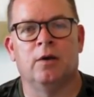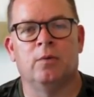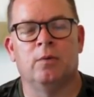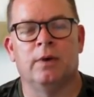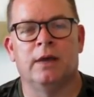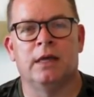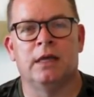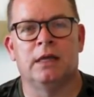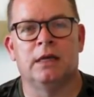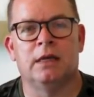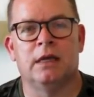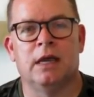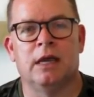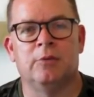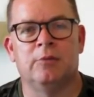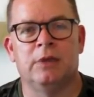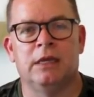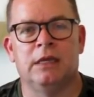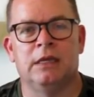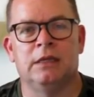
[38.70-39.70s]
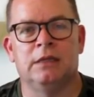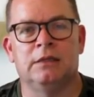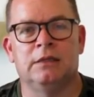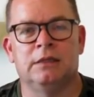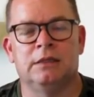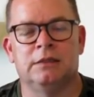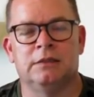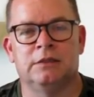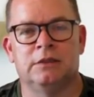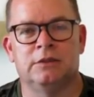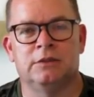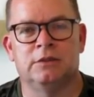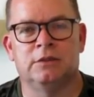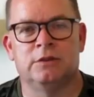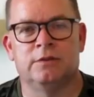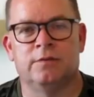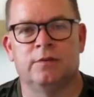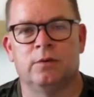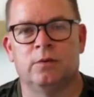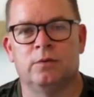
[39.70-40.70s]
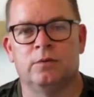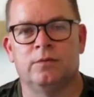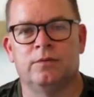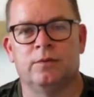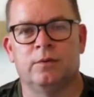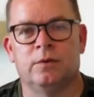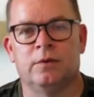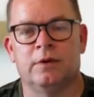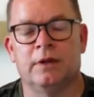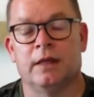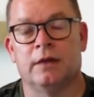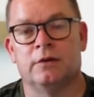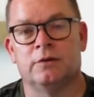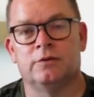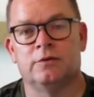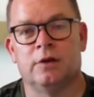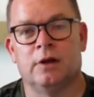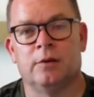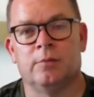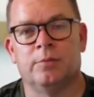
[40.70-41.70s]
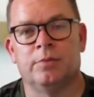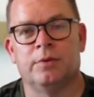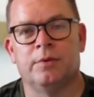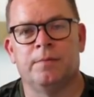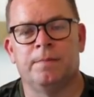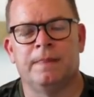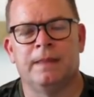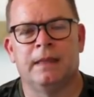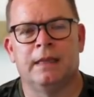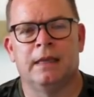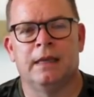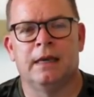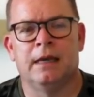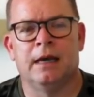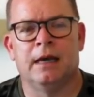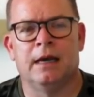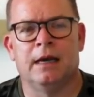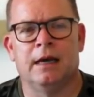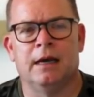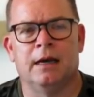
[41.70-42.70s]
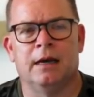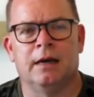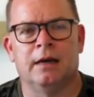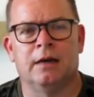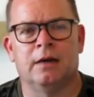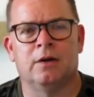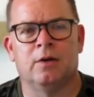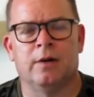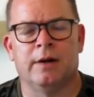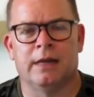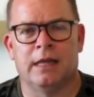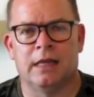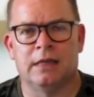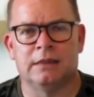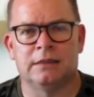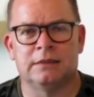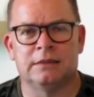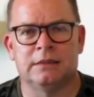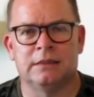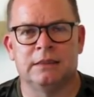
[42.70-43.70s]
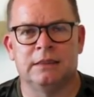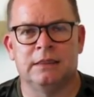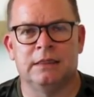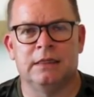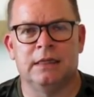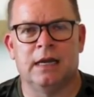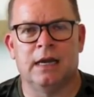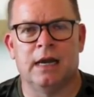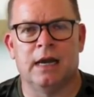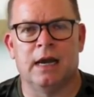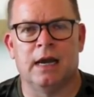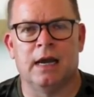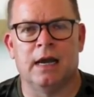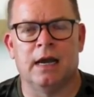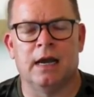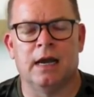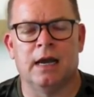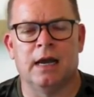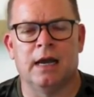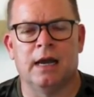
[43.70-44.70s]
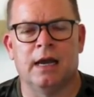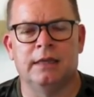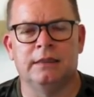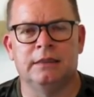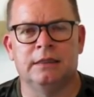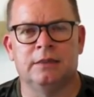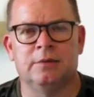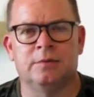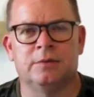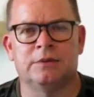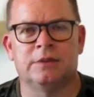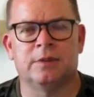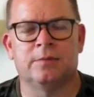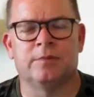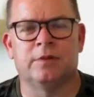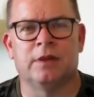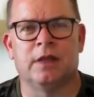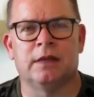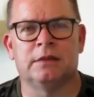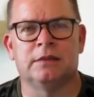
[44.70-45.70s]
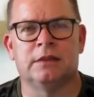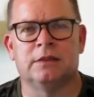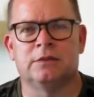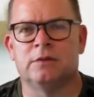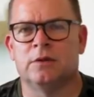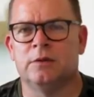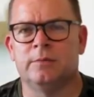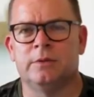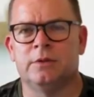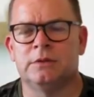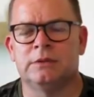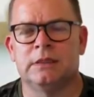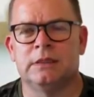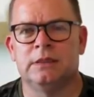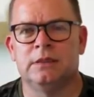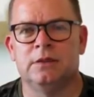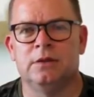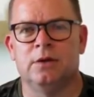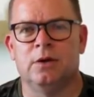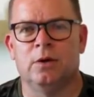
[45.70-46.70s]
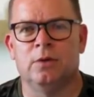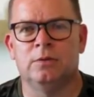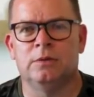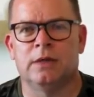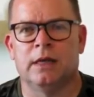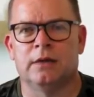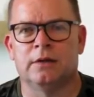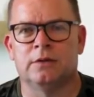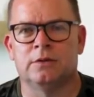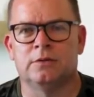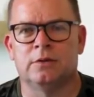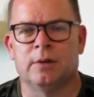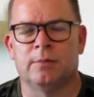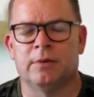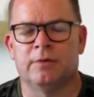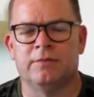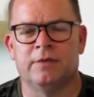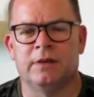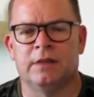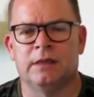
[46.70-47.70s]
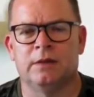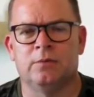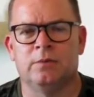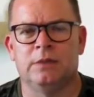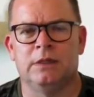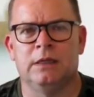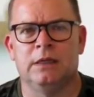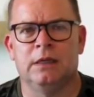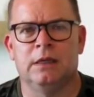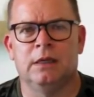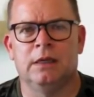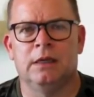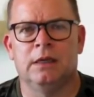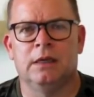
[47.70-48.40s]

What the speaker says: when I made the decision to vote for Donald Trump. Quite honestly, I did it with some reluctance only because I didn't know Donald Trump. I felt like we